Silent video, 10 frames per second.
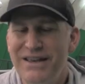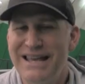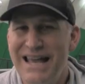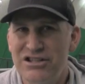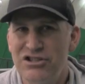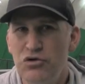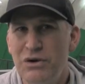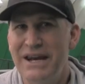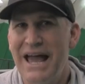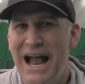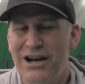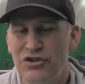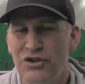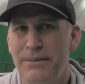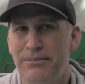yes, you can
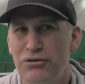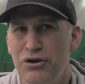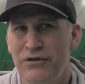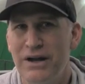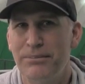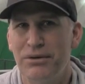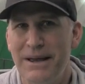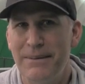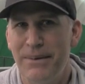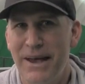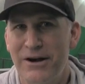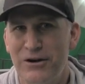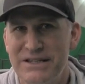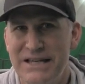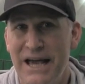actually improve and play
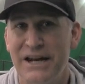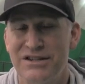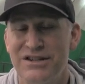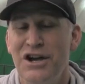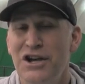better tennis.